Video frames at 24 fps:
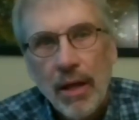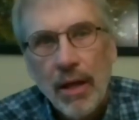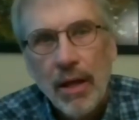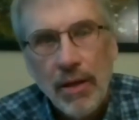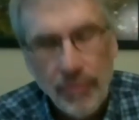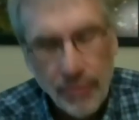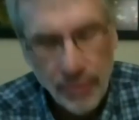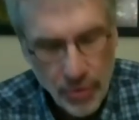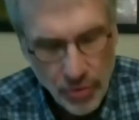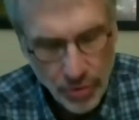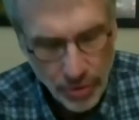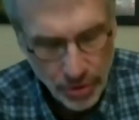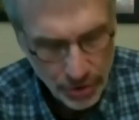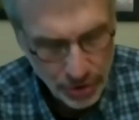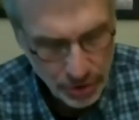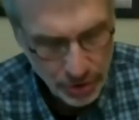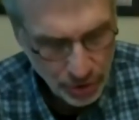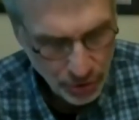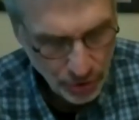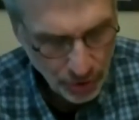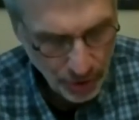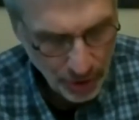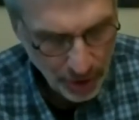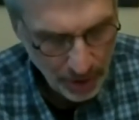If you could
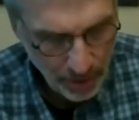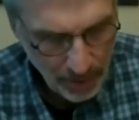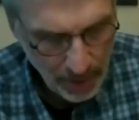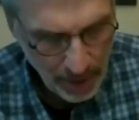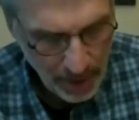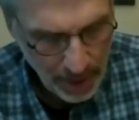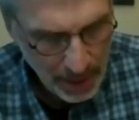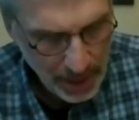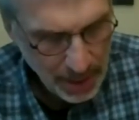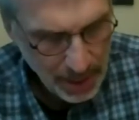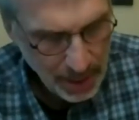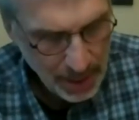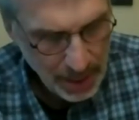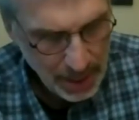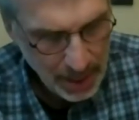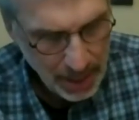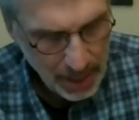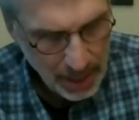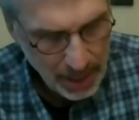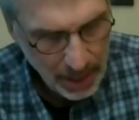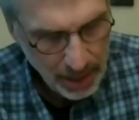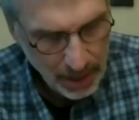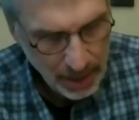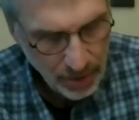join me
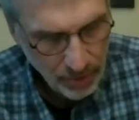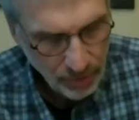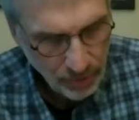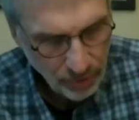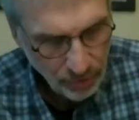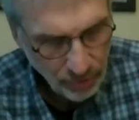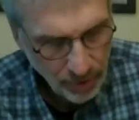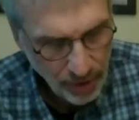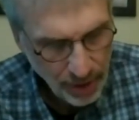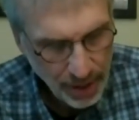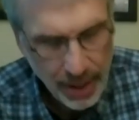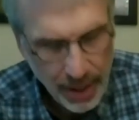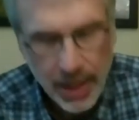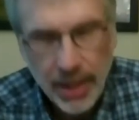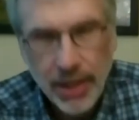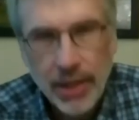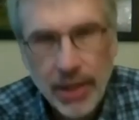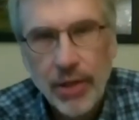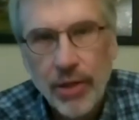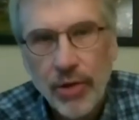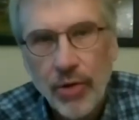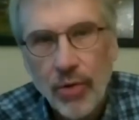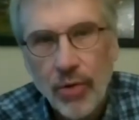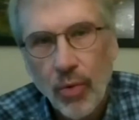in
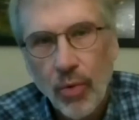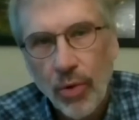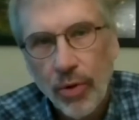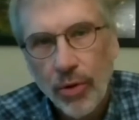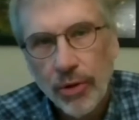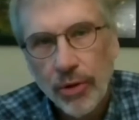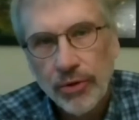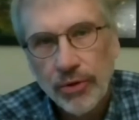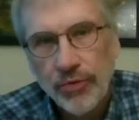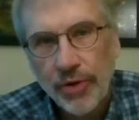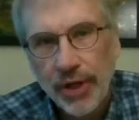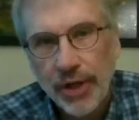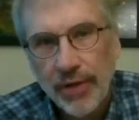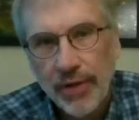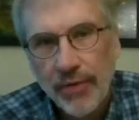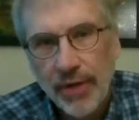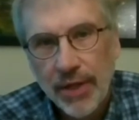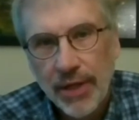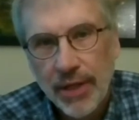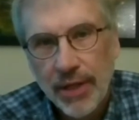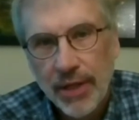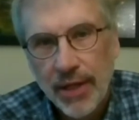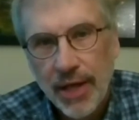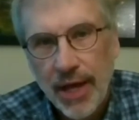reading the words for
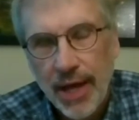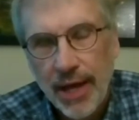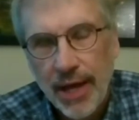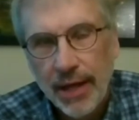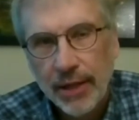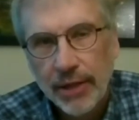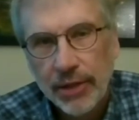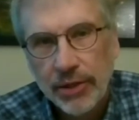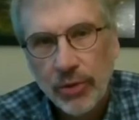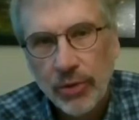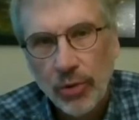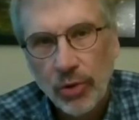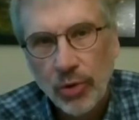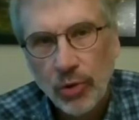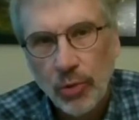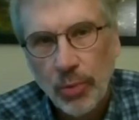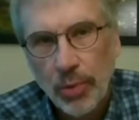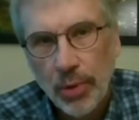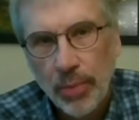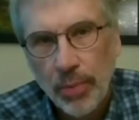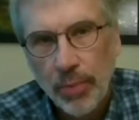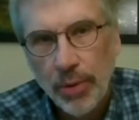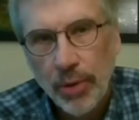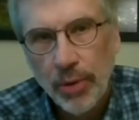giving thanks, which will
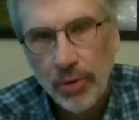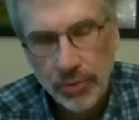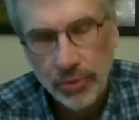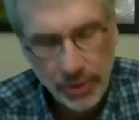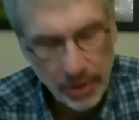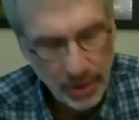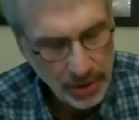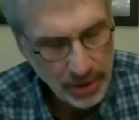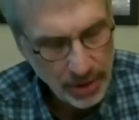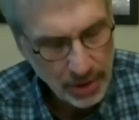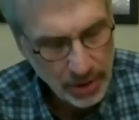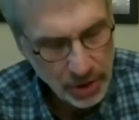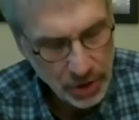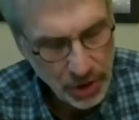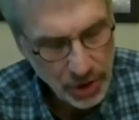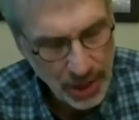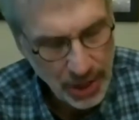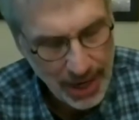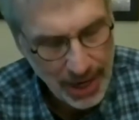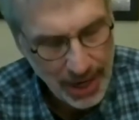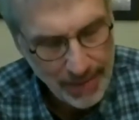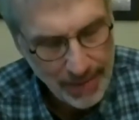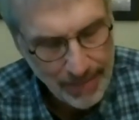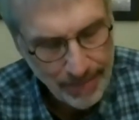be posted in the
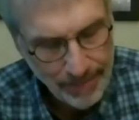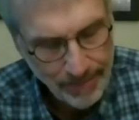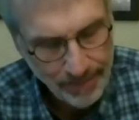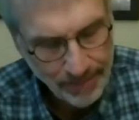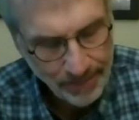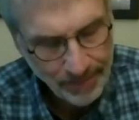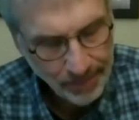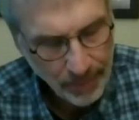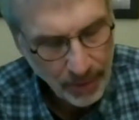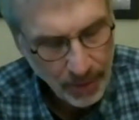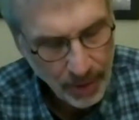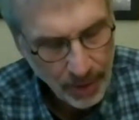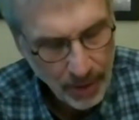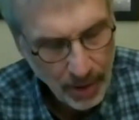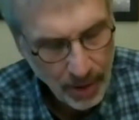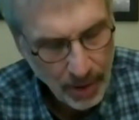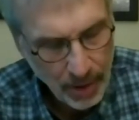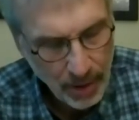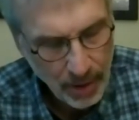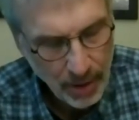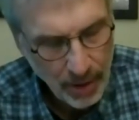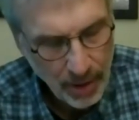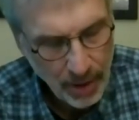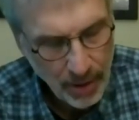chat.
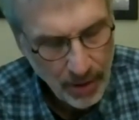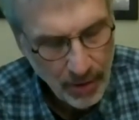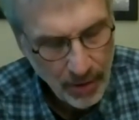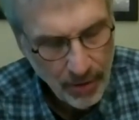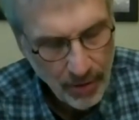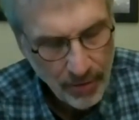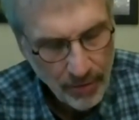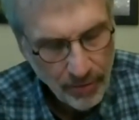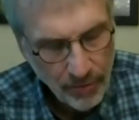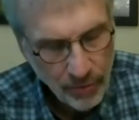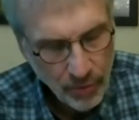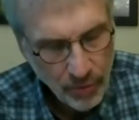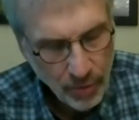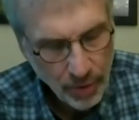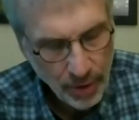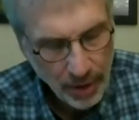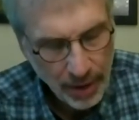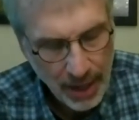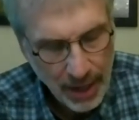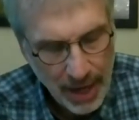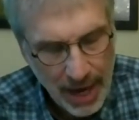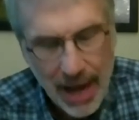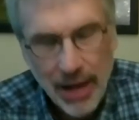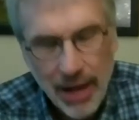For
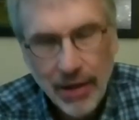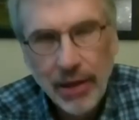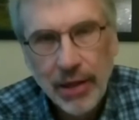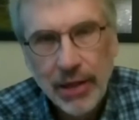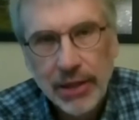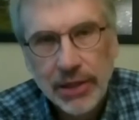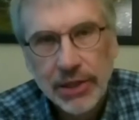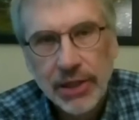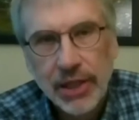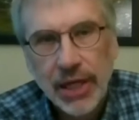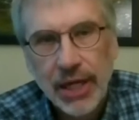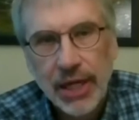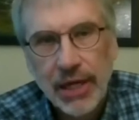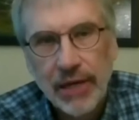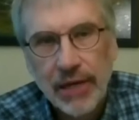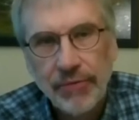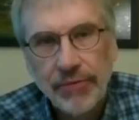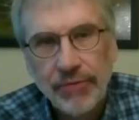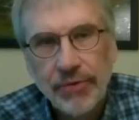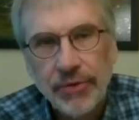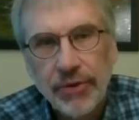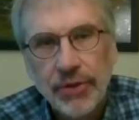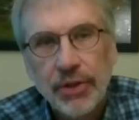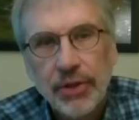the countless
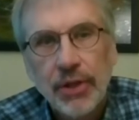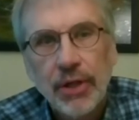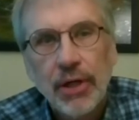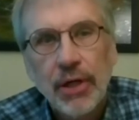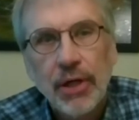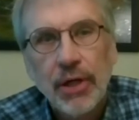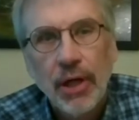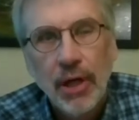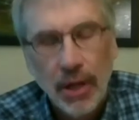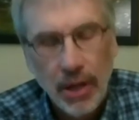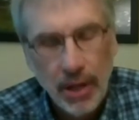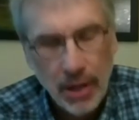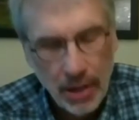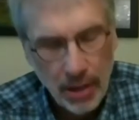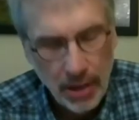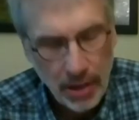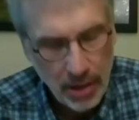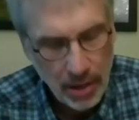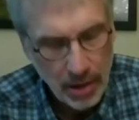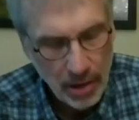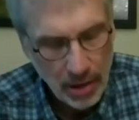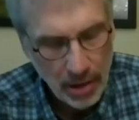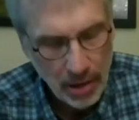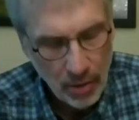gifts
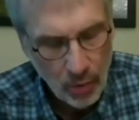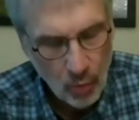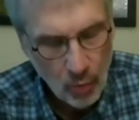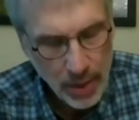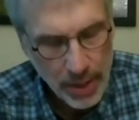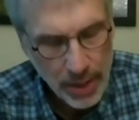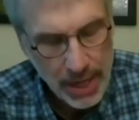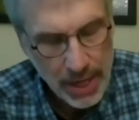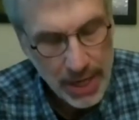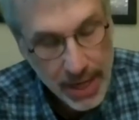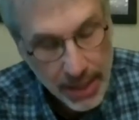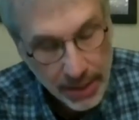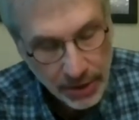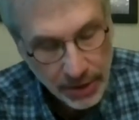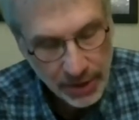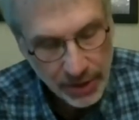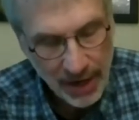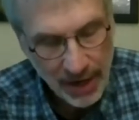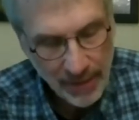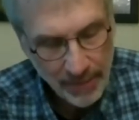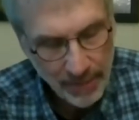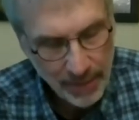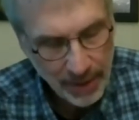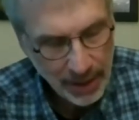we each
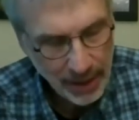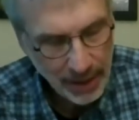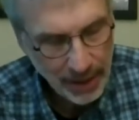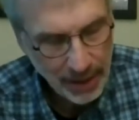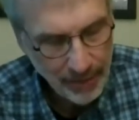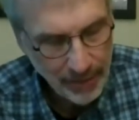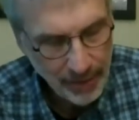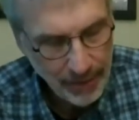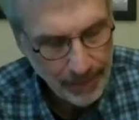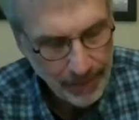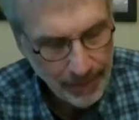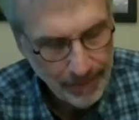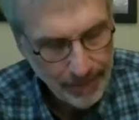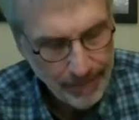have been given,